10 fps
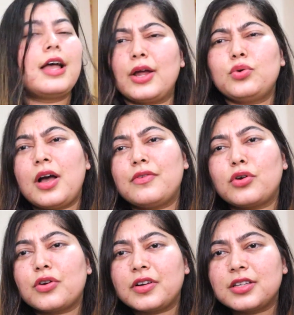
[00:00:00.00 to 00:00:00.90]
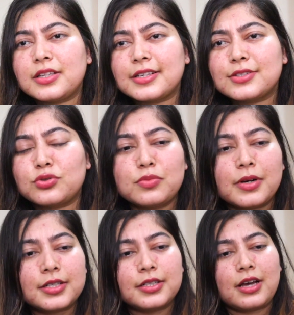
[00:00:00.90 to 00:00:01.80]
I do have a lot of other things too,
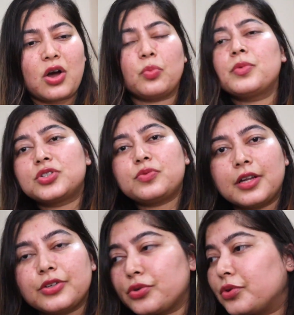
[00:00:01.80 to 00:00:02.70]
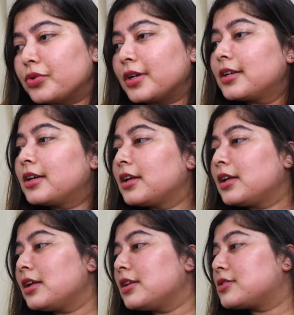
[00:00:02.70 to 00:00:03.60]
but how much will I show you, right?
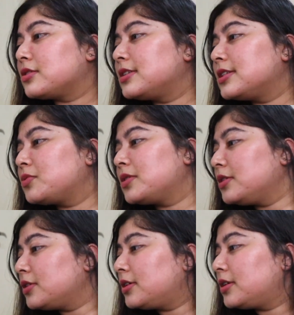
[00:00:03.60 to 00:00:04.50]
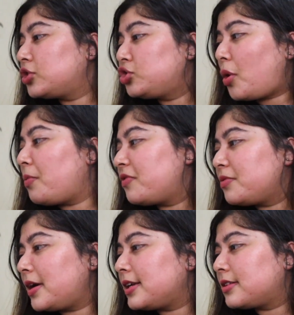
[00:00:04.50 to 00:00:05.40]
So these were the top of
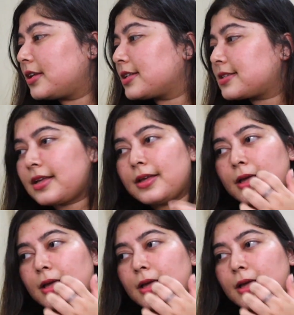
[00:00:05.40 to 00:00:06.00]
the mind things,